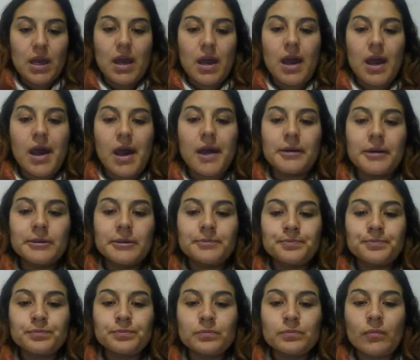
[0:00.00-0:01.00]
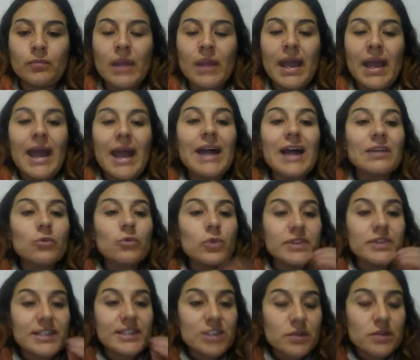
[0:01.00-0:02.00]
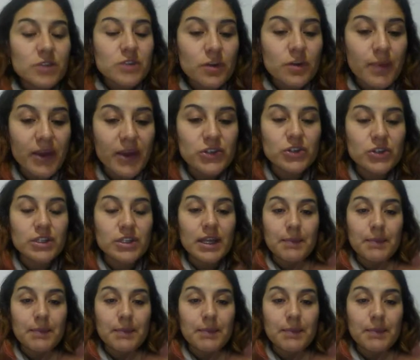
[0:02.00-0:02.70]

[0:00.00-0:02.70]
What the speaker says: And with this observation,